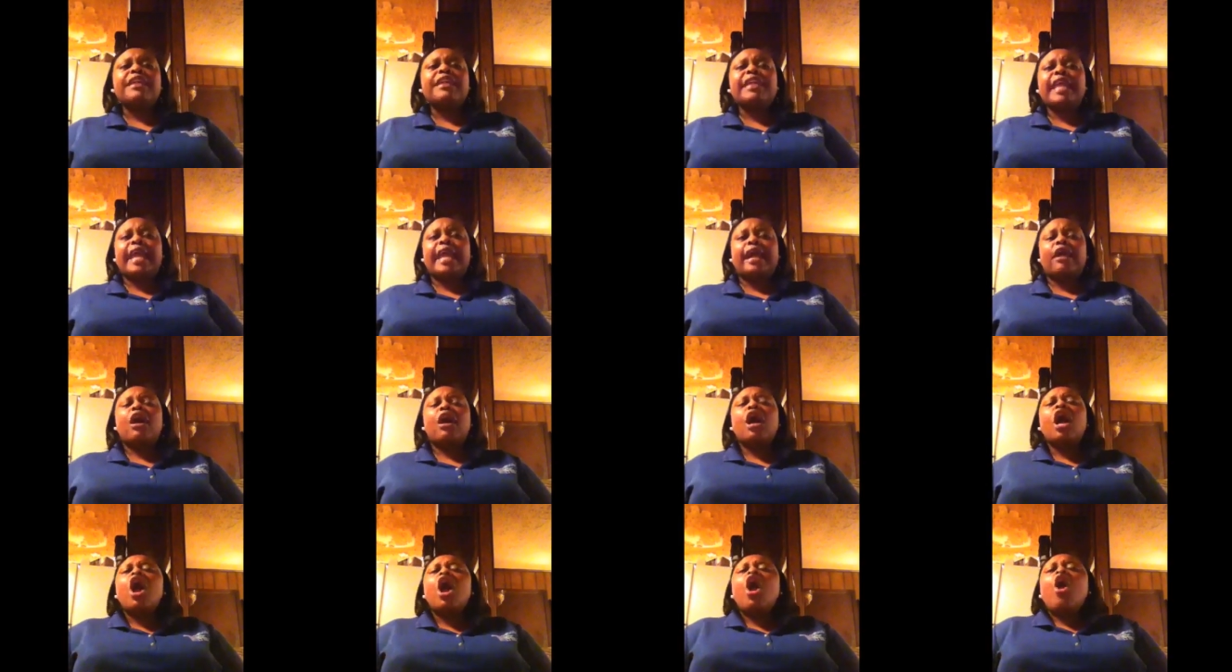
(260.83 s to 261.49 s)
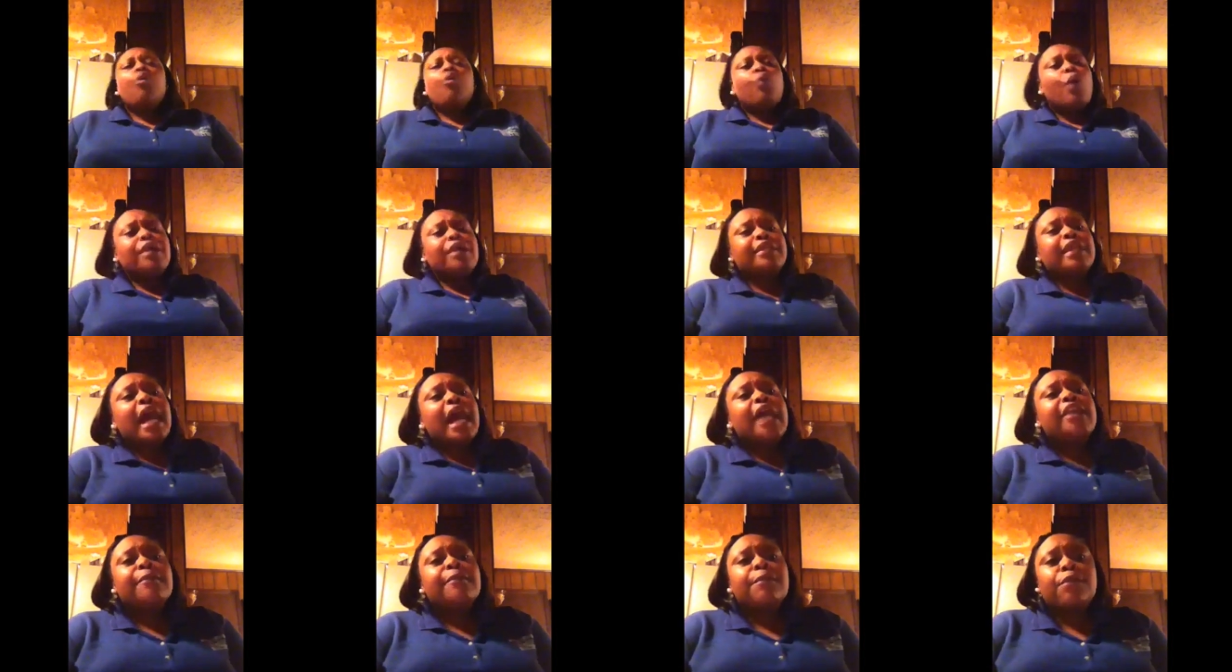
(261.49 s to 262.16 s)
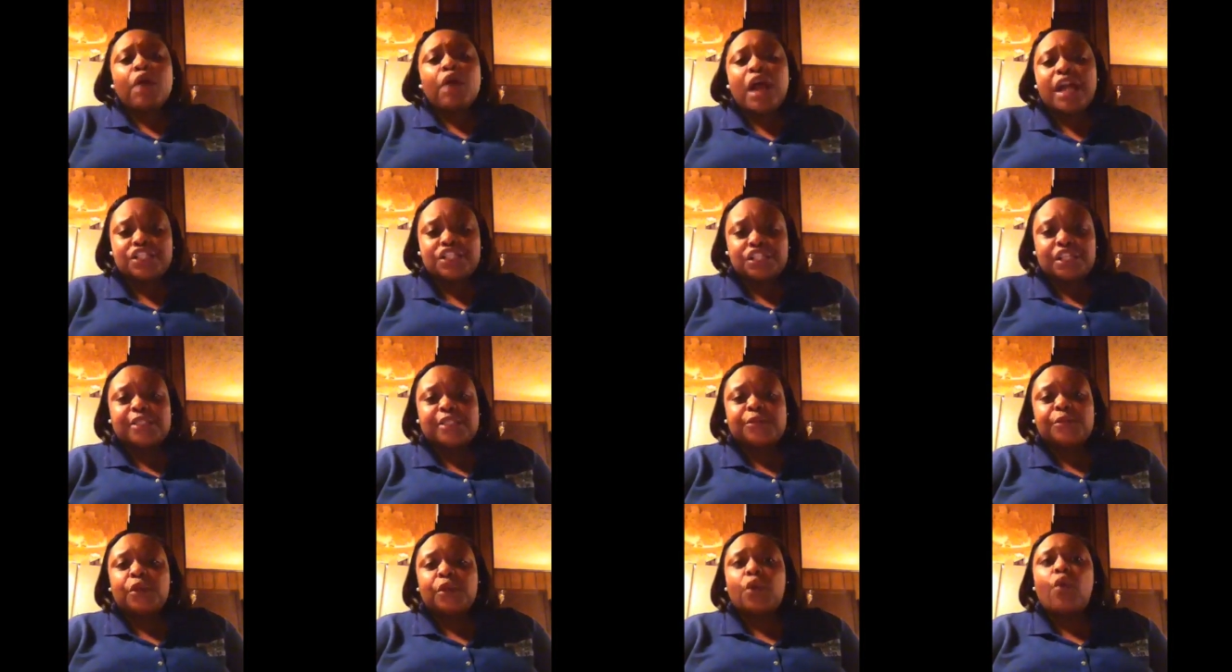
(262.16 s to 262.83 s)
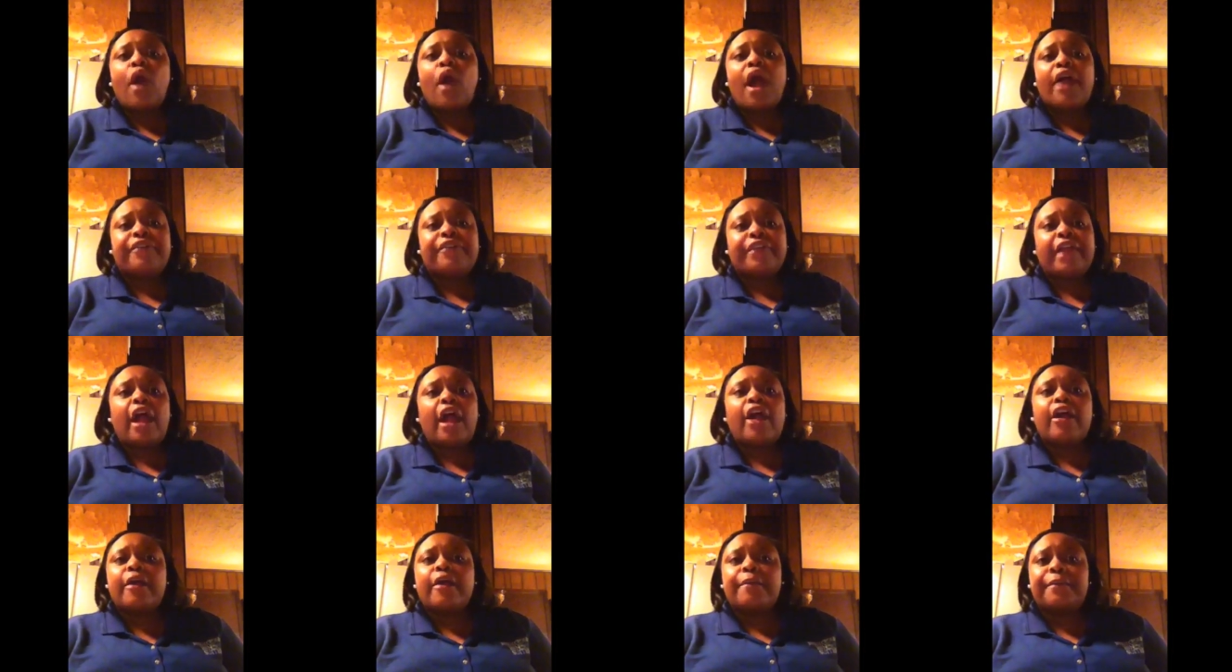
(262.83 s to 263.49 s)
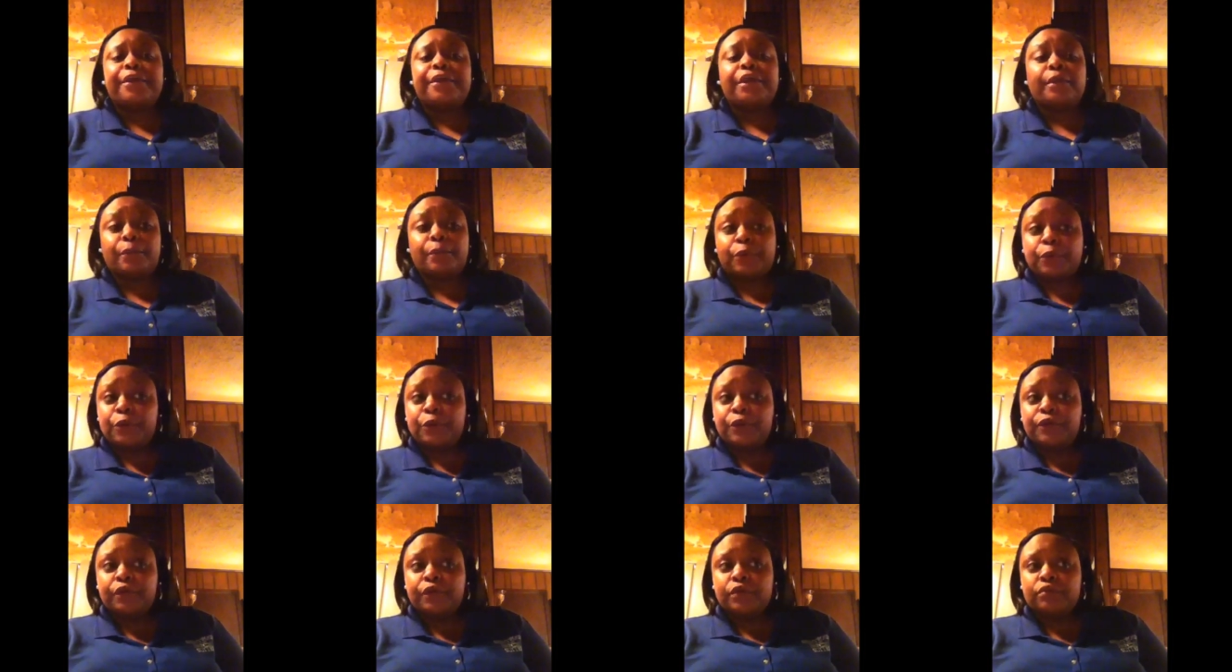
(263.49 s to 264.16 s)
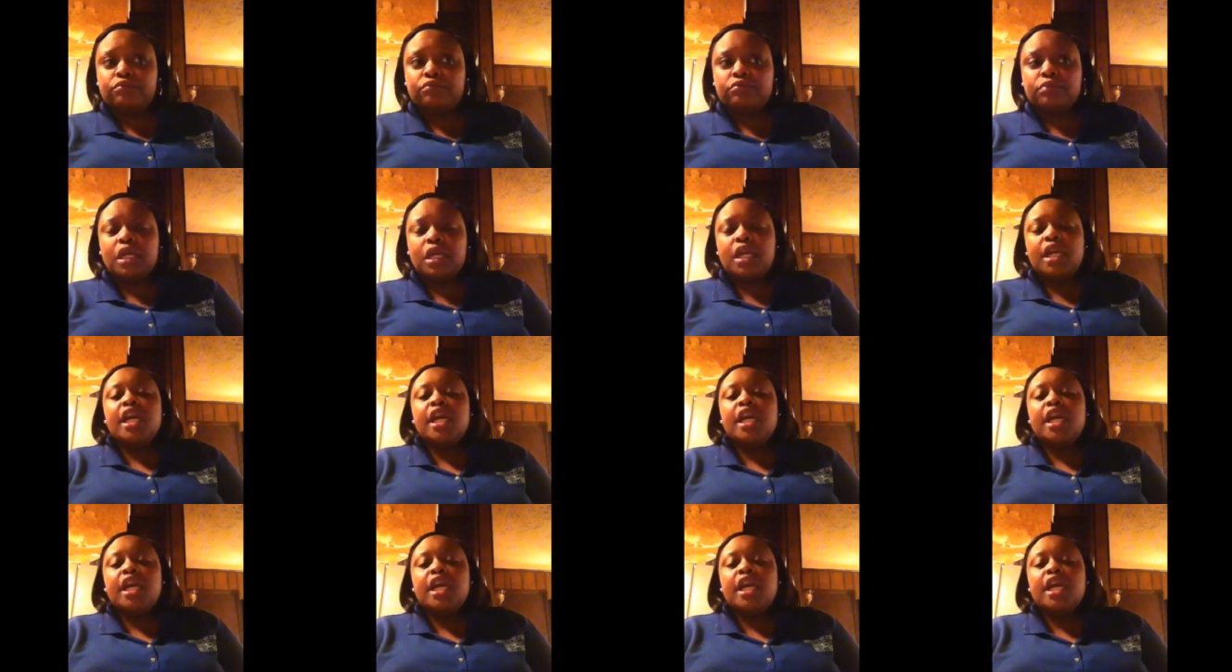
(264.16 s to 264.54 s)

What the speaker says: Now, what kind of projects require the I.R.B. approval?